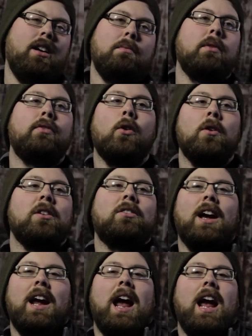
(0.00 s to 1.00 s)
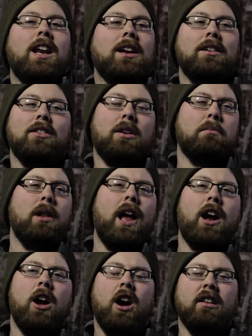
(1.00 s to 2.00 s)
Before this, I hated just like
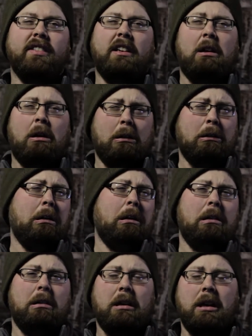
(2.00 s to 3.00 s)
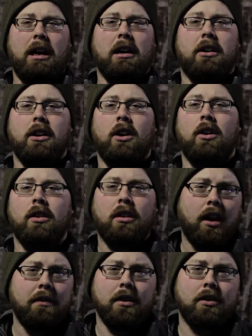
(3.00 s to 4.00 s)
black coffee. Ugh, yuck,
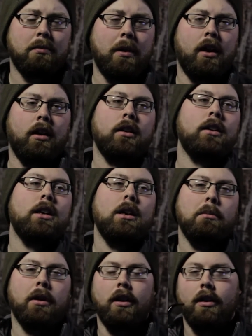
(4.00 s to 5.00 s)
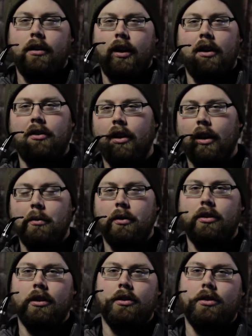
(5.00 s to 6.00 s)
loved the smell, but tasting it
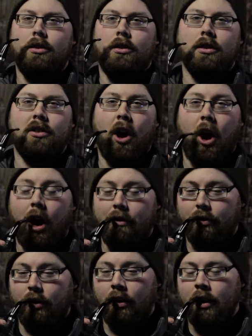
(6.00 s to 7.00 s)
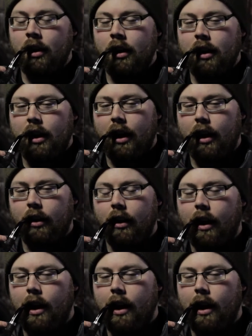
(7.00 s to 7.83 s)
was just awful. And